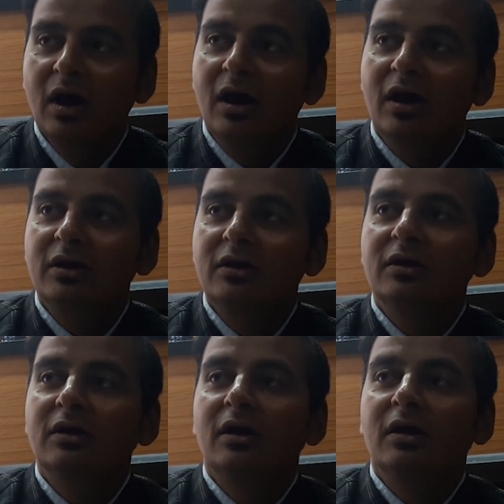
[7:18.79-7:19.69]
and
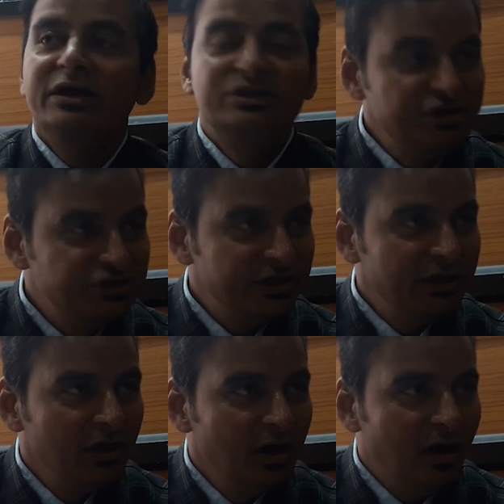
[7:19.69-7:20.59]
ECG
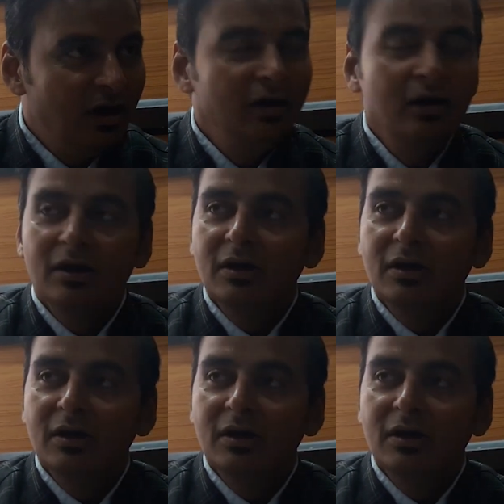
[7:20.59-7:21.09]
and